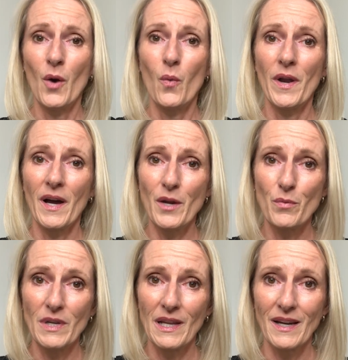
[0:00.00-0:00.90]
When I
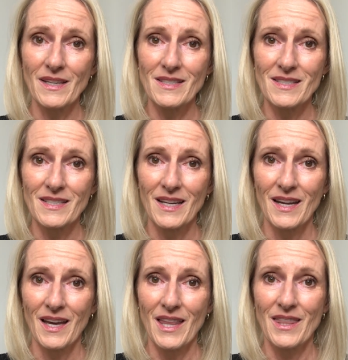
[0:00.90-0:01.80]
realized
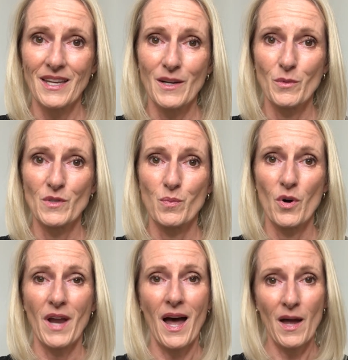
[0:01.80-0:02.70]
that it was
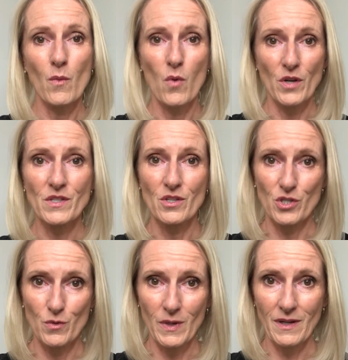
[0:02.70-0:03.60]
what I wasn't
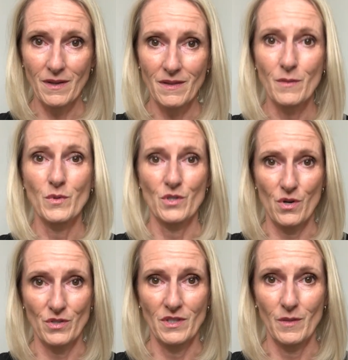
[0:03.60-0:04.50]
doing that was
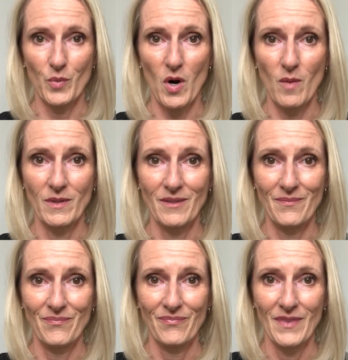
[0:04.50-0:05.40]
causing the problem,
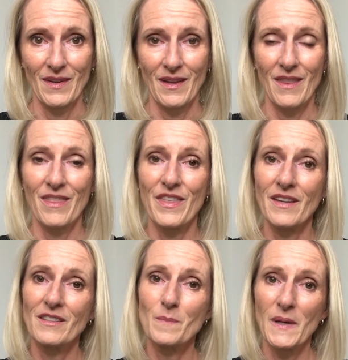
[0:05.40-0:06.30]

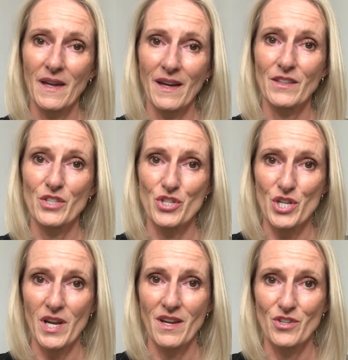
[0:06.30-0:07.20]
things began to
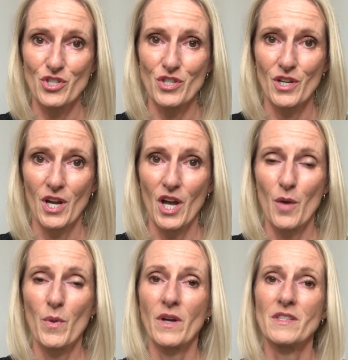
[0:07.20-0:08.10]
change,
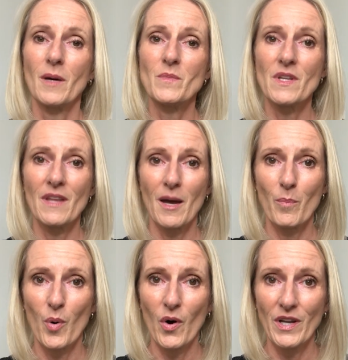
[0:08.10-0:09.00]
because up to that
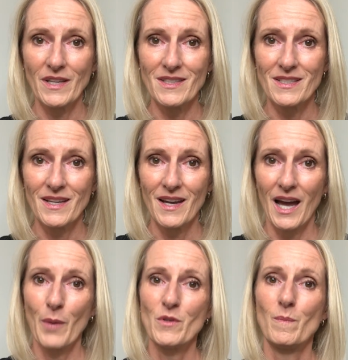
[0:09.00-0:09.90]
point,
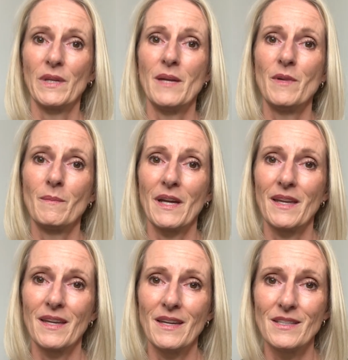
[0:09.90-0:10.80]
I was blaming my
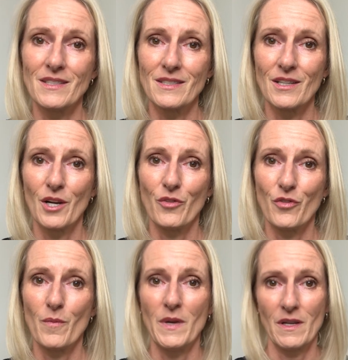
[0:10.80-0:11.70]
kids
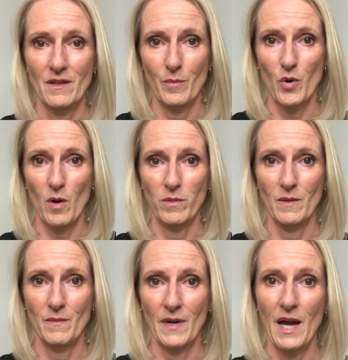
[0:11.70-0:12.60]
for being the problem.
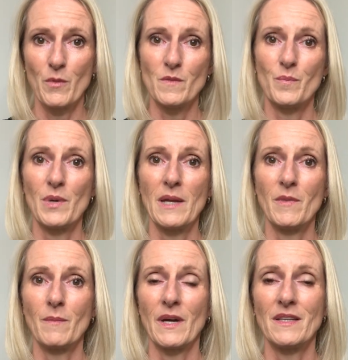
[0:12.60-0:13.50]
I was
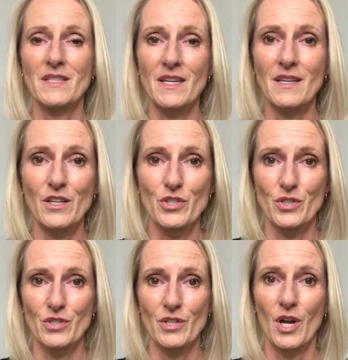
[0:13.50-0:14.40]
blaming my
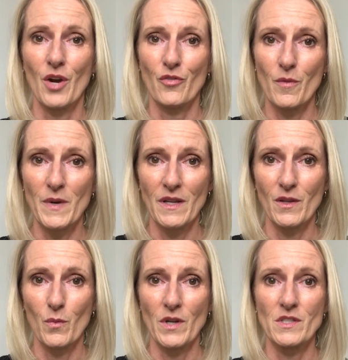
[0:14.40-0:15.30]
teenagers for being
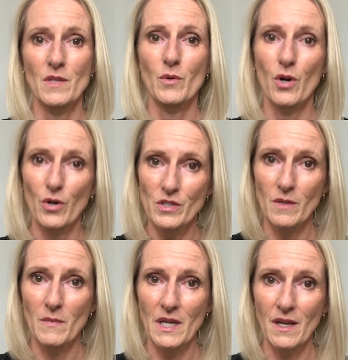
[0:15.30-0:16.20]
the ones that were
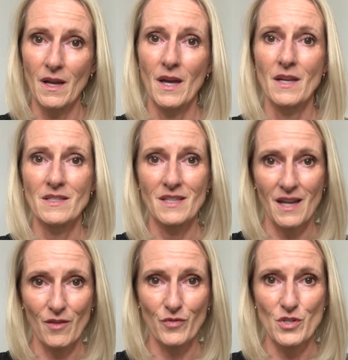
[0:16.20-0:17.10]
causing me to
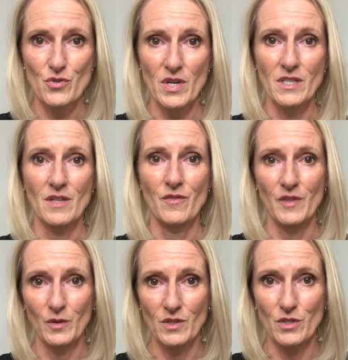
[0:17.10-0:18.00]
get frustrated,
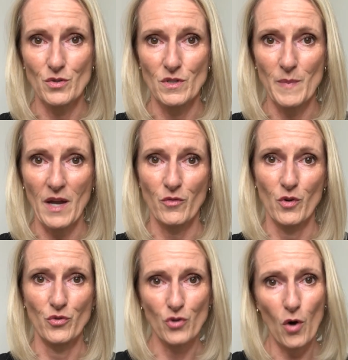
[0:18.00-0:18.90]
feel
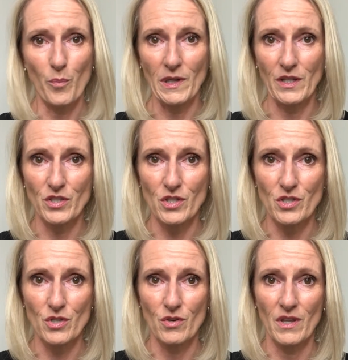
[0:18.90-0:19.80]
disrespectful, not be listened
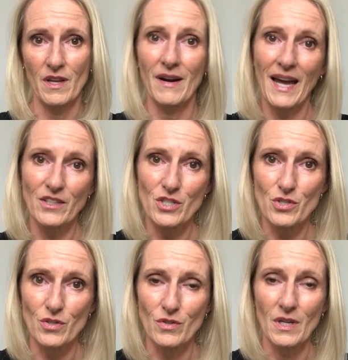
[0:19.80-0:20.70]
to, and their
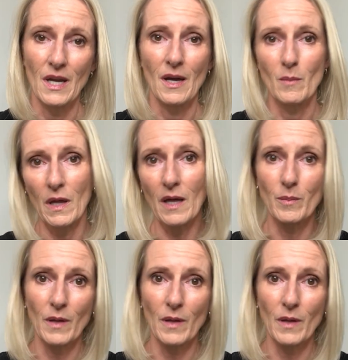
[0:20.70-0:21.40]
attitude, blah,